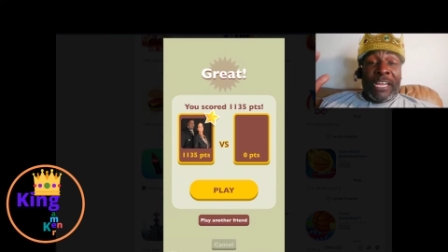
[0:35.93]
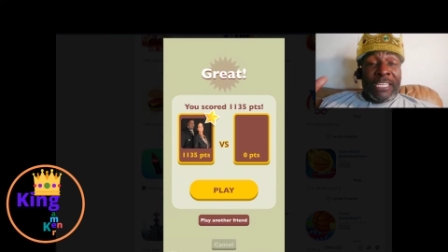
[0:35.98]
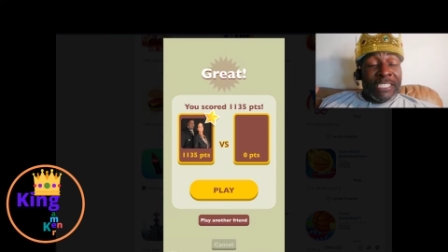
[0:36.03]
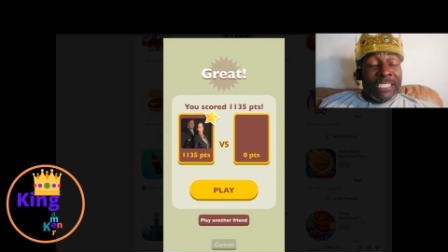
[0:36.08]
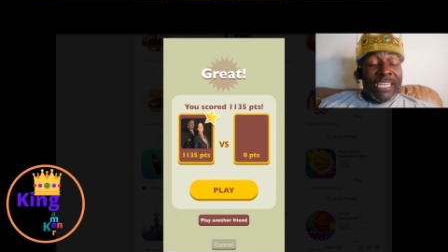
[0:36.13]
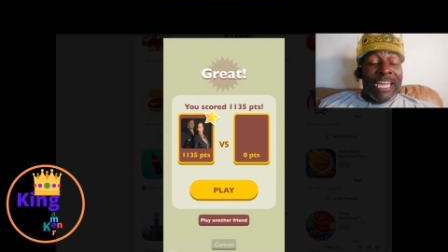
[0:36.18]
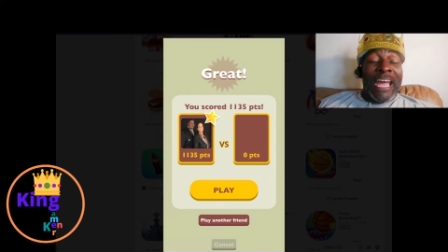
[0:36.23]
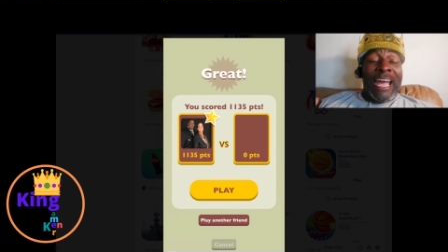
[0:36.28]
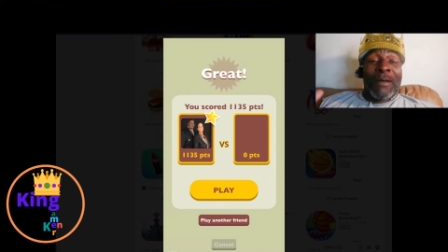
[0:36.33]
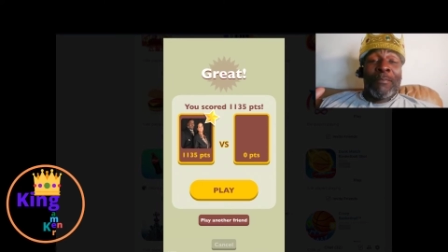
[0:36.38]
to
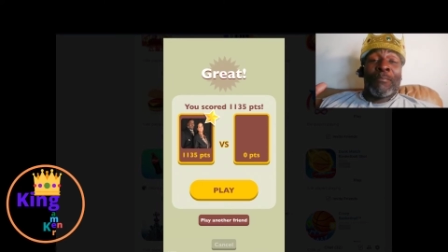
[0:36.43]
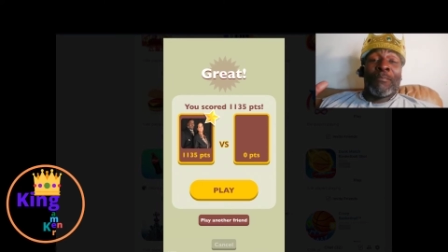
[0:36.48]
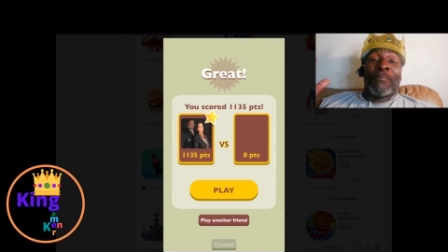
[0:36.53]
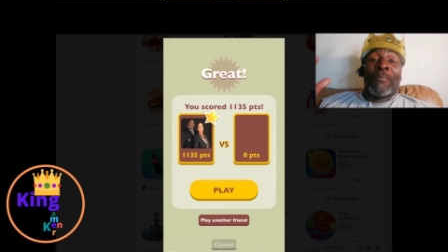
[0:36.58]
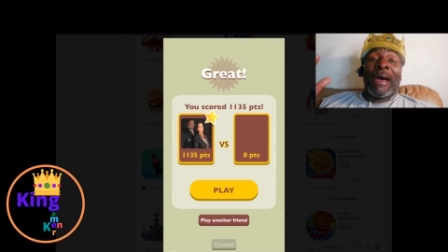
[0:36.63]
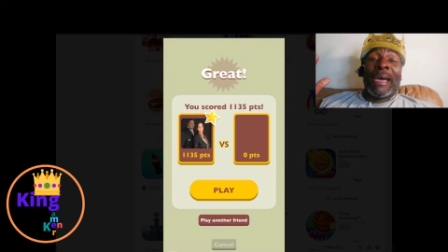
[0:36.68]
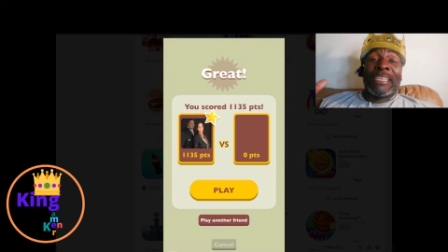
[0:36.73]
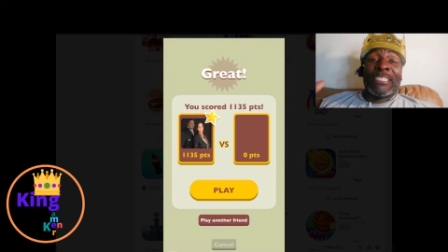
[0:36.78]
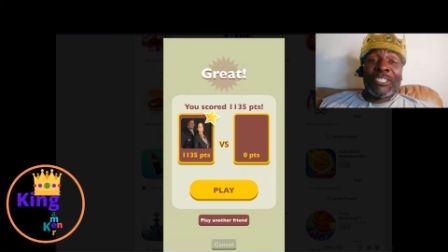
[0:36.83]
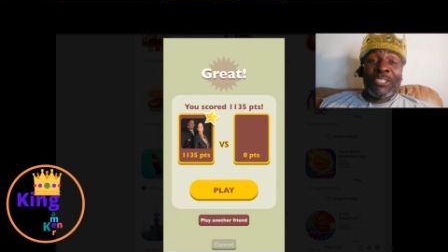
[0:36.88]
top
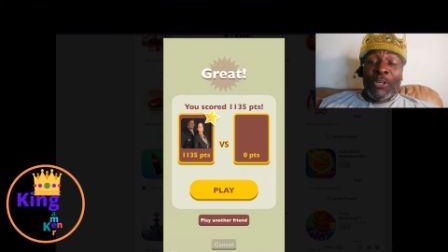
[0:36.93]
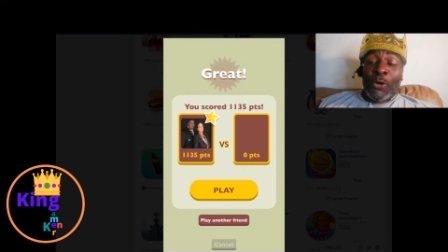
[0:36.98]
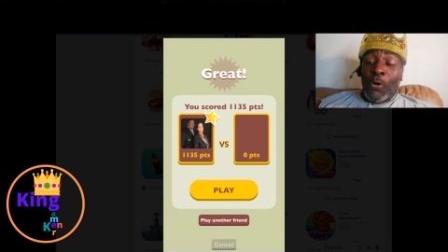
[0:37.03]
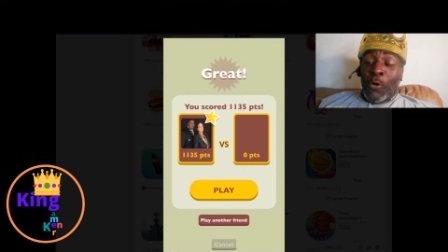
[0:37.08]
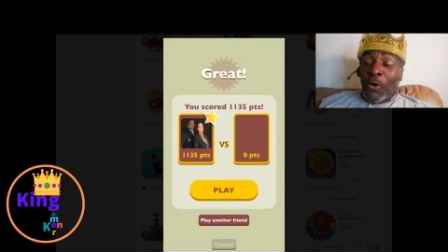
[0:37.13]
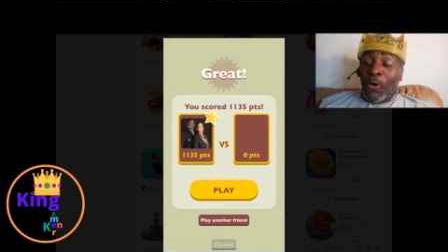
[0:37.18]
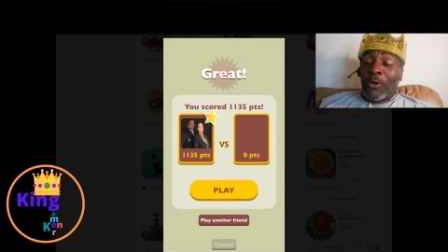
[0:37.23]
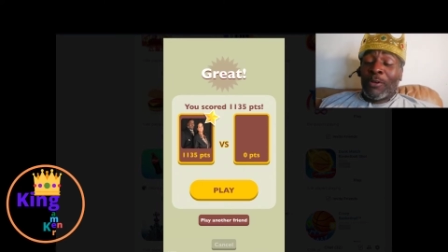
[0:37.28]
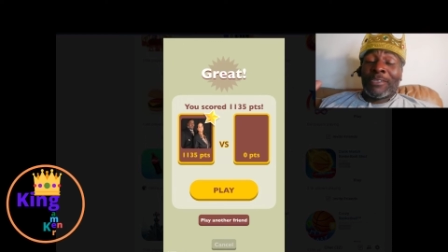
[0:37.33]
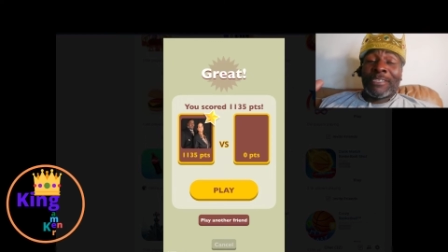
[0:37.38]
my
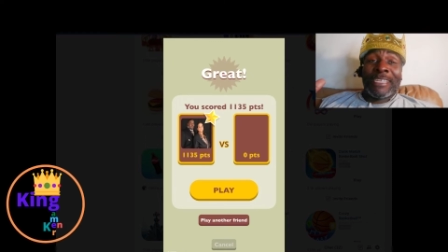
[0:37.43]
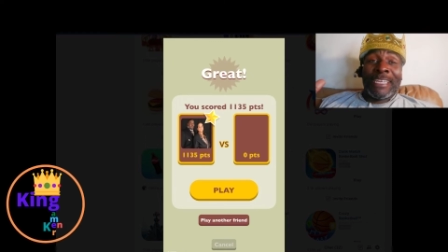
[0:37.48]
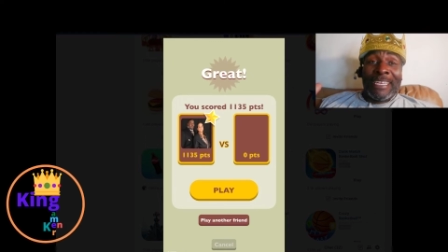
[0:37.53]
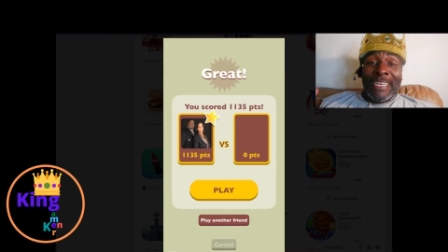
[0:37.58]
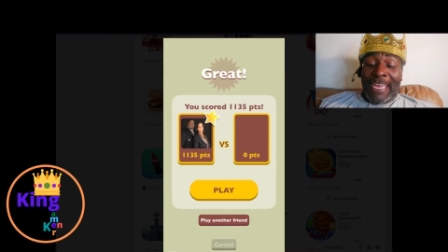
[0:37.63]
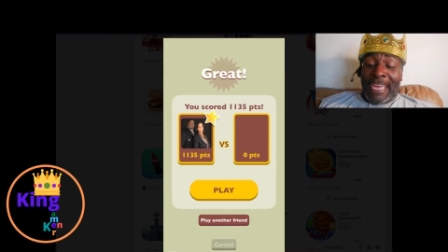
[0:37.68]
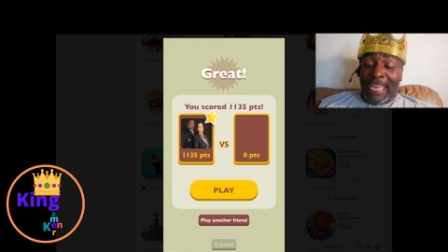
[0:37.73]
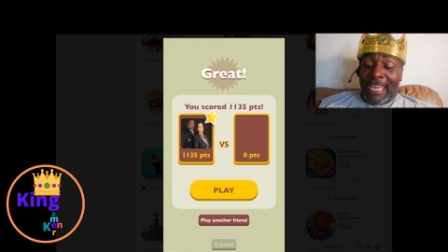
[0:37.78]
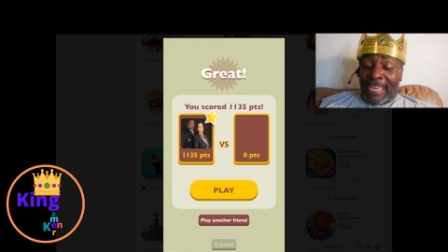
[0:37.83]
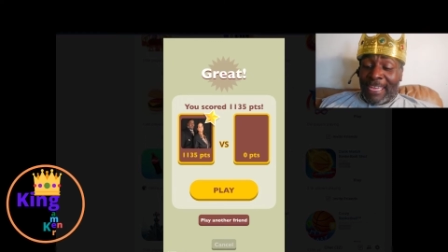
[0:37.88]
score
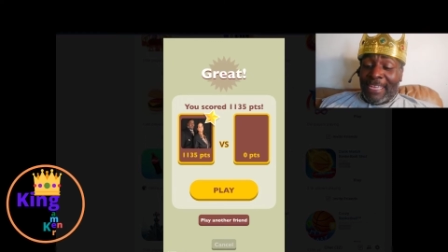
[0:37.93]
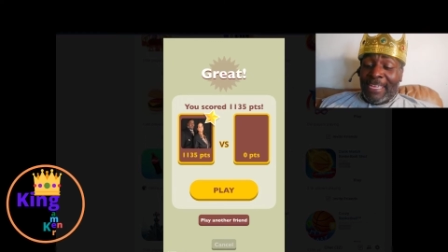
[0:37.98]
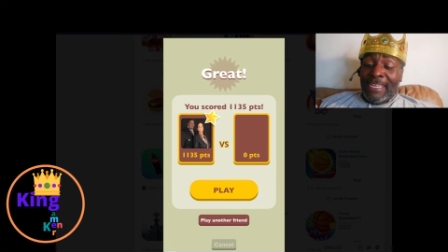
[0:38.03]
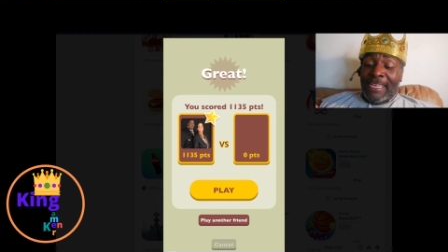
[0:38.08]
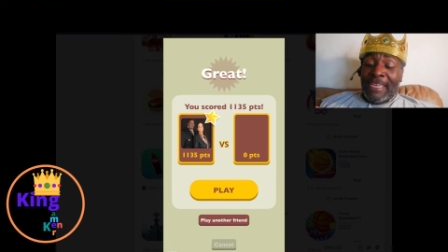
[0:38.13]
today.